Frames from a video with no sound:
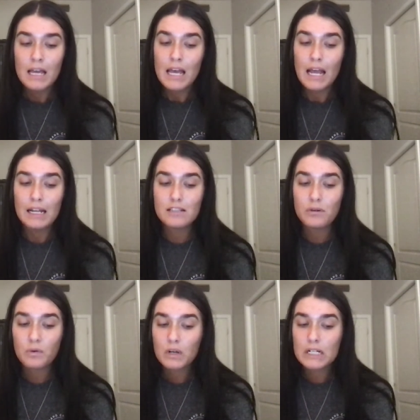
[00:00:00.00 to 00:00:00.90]
It is the
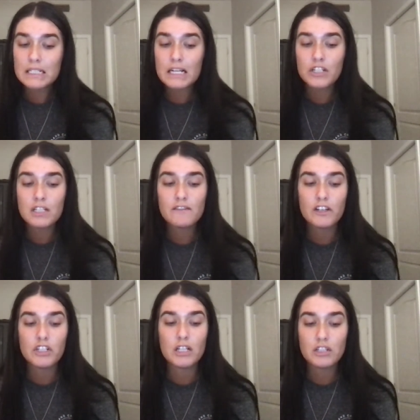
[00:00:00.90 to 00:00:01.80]
organization's
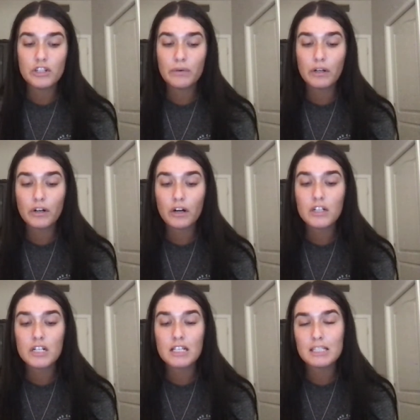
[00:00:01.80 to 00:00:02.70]
vision to encourage
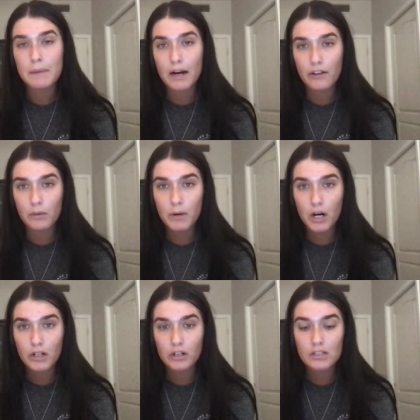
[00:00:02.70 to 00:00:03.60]
and inspire their
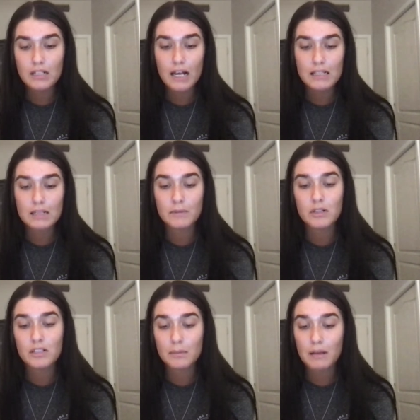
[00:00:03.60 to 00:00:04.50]
partners, customers,
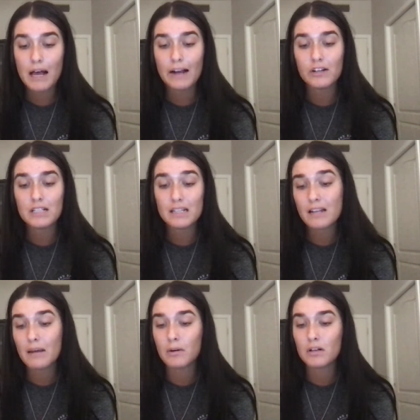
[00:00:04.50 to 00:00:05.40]
suppliers, and
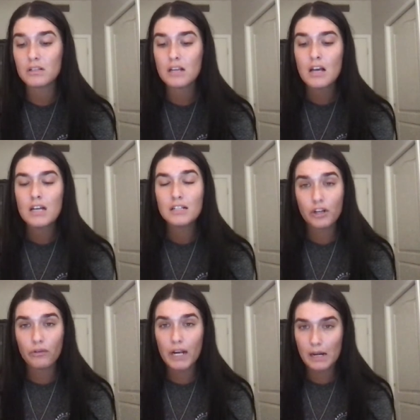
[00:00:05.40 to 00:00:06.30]
neighbors to
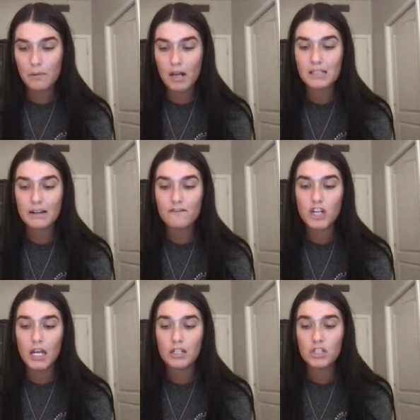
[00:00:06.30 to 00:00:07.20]
create a positive
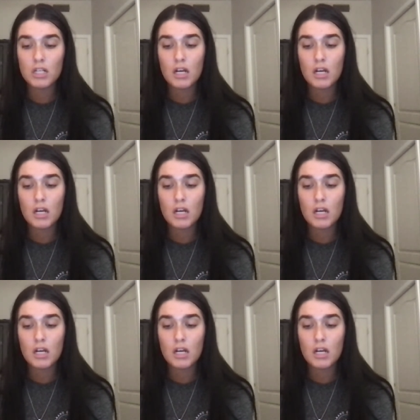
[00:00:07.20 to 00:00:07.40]
change.